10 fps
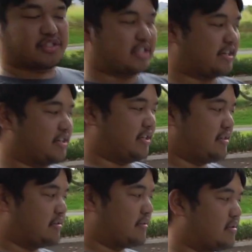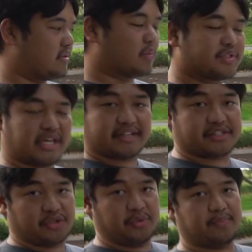stock hood, which had a
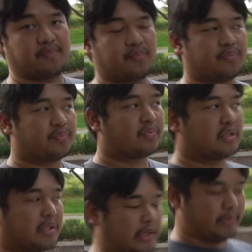scoop. Then I